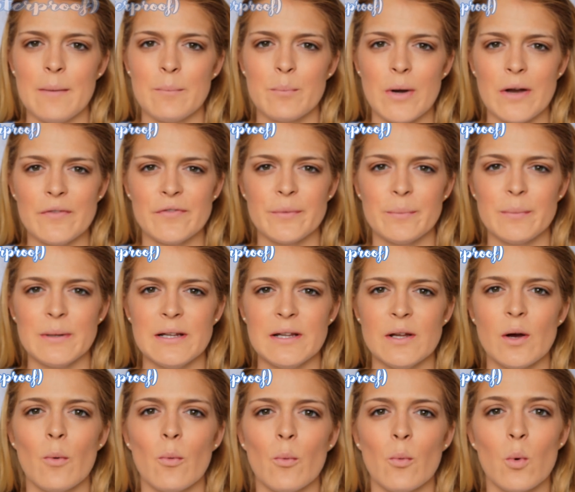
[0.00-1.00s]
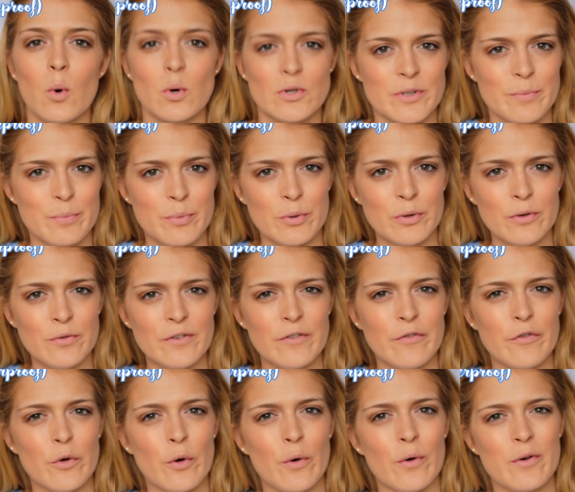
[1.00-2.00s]
and preferably waterproof
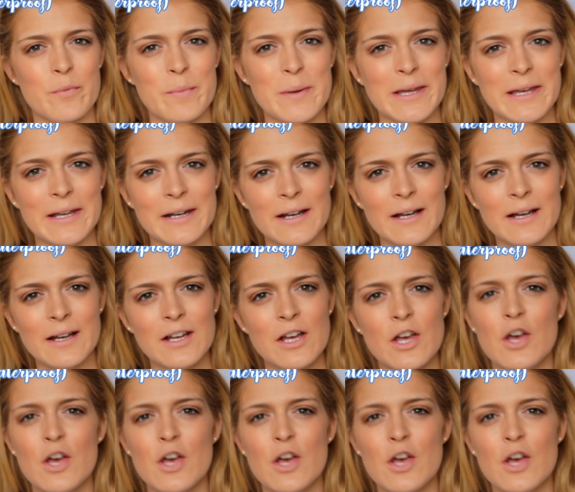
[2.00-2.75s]
if you're a beginner,